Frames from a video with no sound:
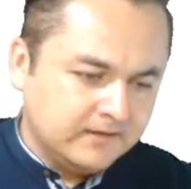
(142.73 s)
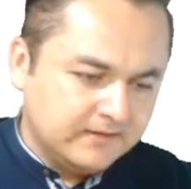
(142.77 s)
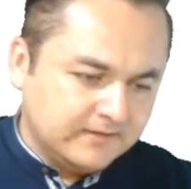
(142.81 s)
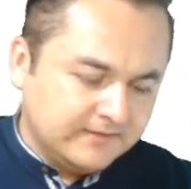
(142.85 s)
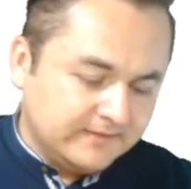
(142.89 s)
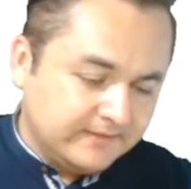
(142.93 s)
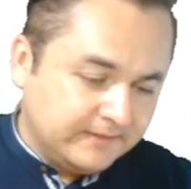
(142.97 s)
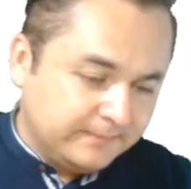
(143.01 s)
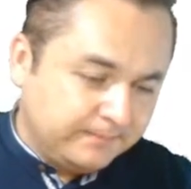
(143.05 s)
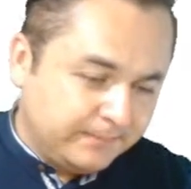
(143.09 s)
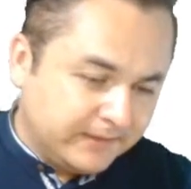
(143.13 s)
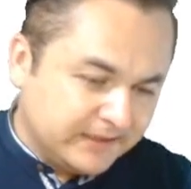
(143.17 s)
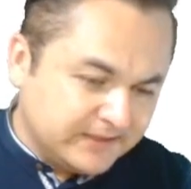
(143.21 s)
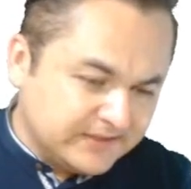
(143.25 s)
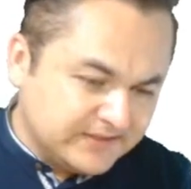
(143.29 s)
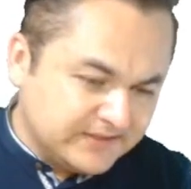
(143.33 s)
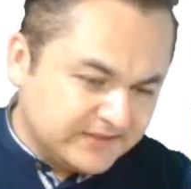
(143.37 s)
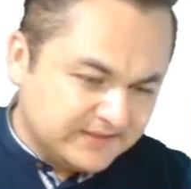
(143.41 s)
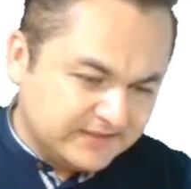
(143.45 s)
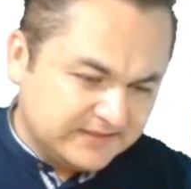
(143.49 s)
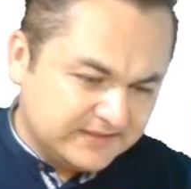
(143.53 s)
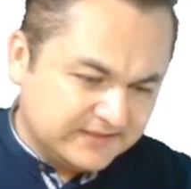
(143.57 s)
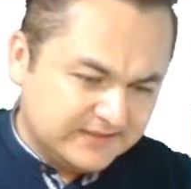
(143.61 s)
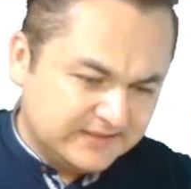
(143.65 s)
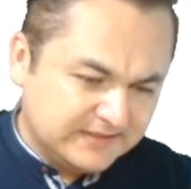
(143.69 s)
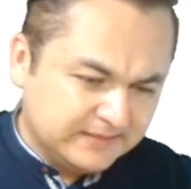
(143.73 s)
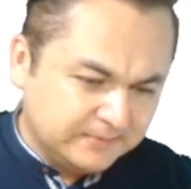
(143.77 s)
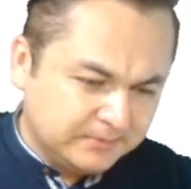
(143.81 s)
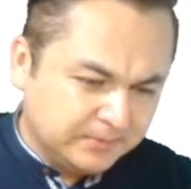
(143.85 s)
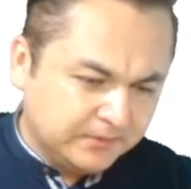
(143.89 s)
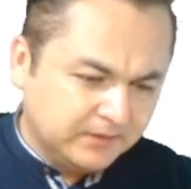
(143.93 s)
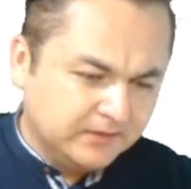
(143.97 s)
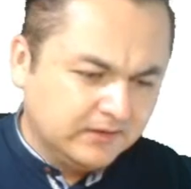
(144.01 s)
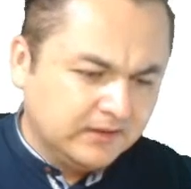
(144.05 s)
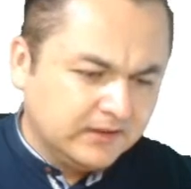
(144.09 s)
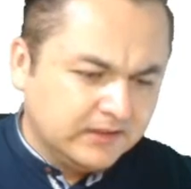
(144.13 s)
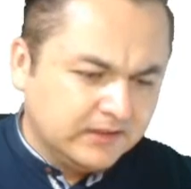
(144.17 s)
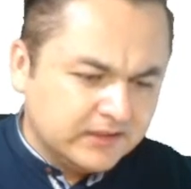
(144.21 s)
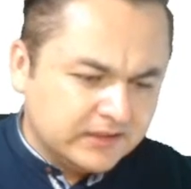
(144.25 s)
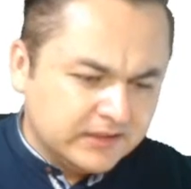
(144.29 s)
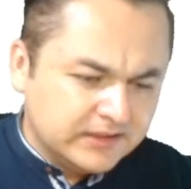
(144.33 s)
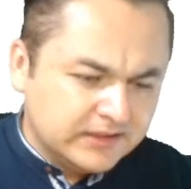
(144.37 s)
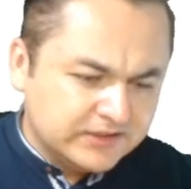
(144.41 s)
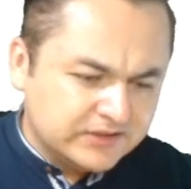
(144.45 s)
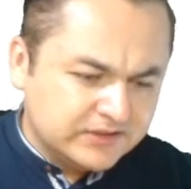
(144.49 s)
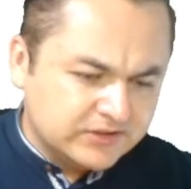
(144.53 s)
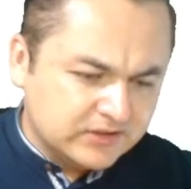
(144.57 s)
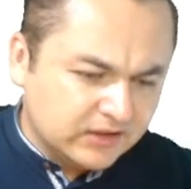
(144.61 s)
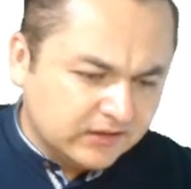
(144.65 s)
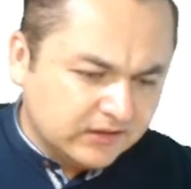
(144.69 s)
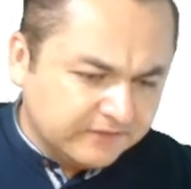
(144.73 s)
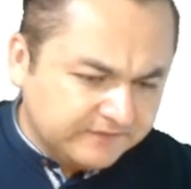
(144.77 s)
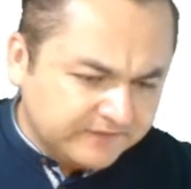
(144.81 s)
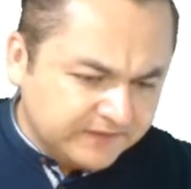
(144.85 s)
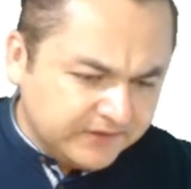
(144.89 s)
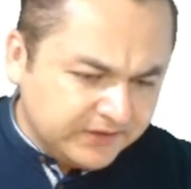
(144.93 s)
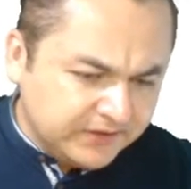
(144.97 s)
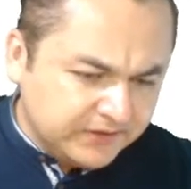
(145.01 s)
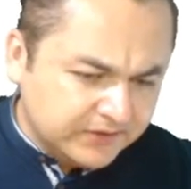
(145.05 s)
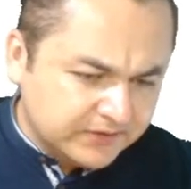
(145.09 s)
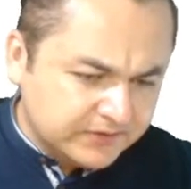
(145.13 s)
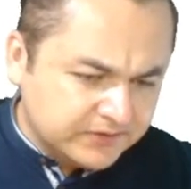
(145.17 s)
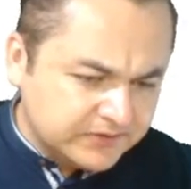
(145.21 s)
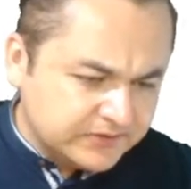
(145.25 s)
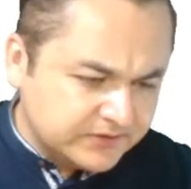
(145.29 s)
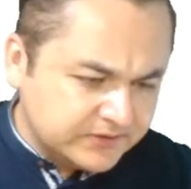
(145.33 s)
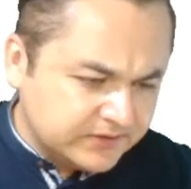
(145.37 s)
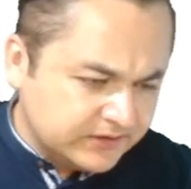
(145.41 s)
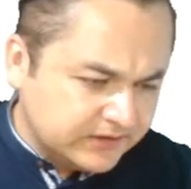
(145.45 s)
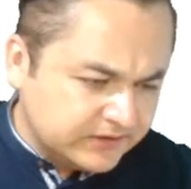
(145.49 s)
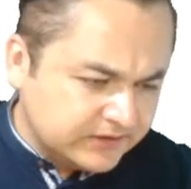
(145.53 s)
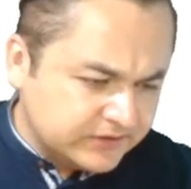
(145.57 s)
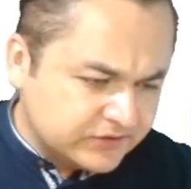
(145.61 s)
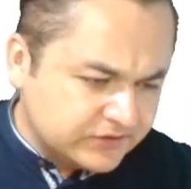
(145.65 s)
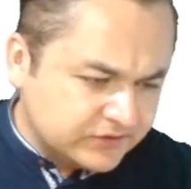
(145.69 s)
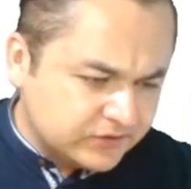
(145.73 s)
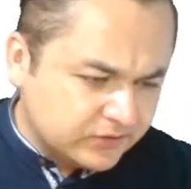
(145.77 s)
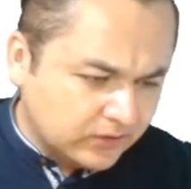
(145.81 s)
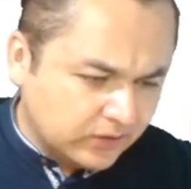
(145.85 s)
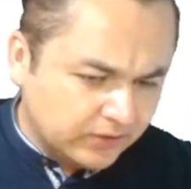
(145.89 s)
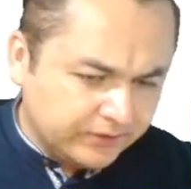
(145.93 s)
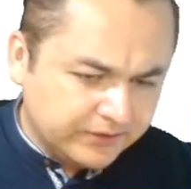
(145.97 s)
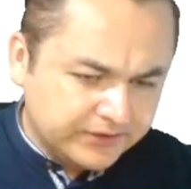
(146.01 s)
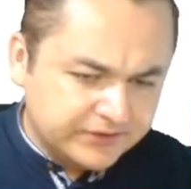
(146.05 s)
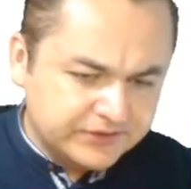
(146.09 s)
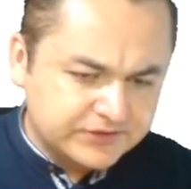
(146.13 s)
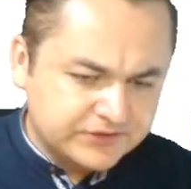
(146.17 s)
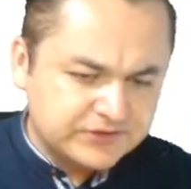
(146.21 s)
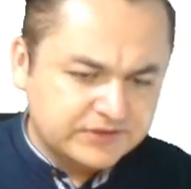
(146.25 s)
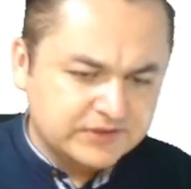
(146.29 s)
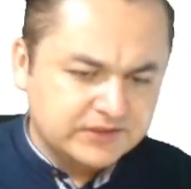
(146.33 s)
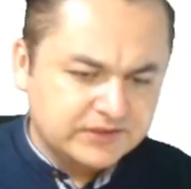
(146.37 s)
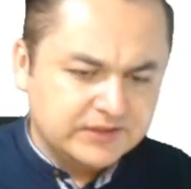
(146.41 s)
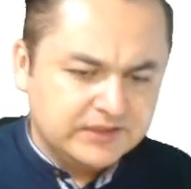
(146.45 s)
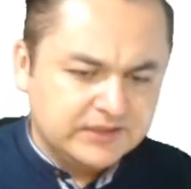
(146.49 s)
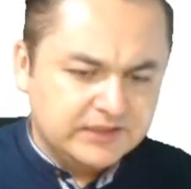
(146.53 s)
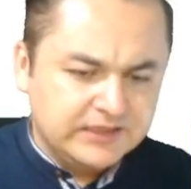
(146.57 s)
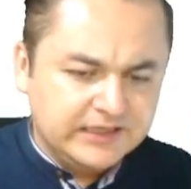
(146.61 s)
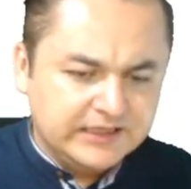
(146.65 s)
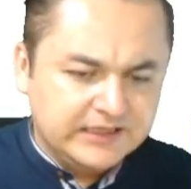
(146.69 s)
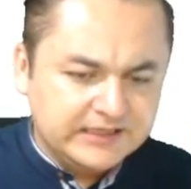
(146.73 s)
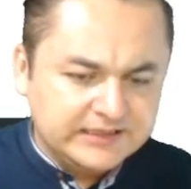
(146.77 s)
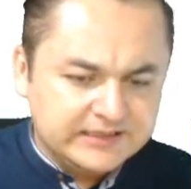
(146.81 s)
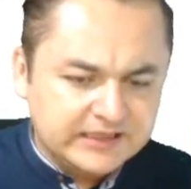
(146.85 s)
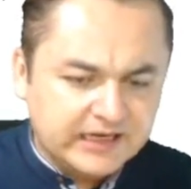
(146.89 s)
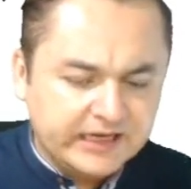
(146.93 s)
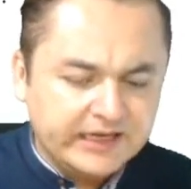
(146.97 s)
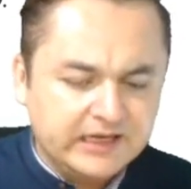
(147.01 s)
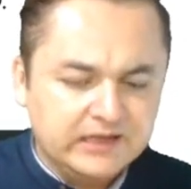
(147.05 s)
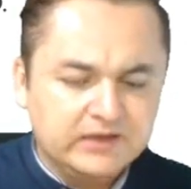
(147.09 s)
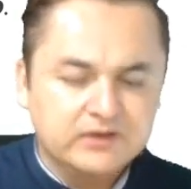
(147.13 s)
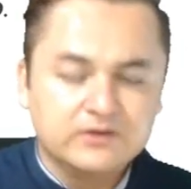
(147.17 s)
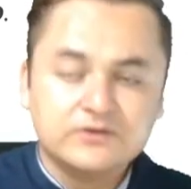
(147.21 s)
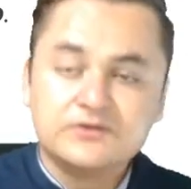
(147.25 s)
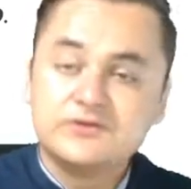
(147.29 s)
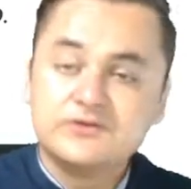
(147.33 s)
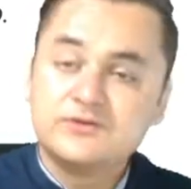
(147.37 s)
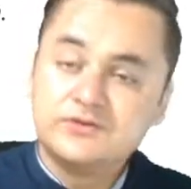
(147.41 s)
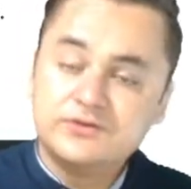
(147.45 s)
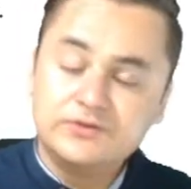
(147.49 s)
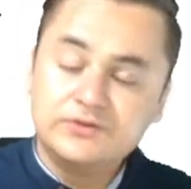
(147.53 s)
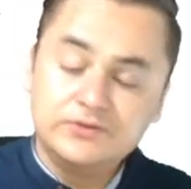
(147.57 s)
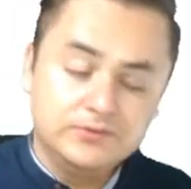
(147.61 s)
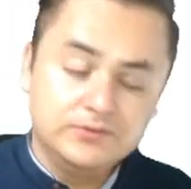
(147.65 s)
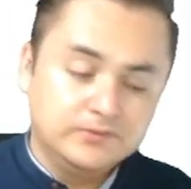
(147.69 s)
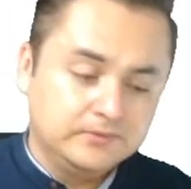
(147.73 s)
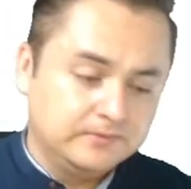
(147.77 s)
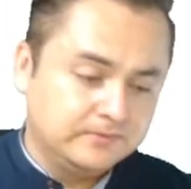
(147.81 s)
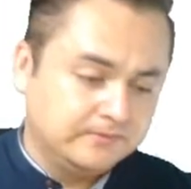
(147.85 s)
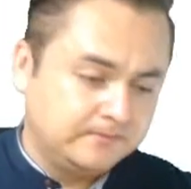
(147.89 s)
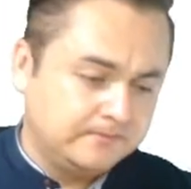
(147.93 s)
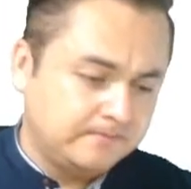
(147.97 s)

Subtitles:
The past simple is often used in stories and dialogues too.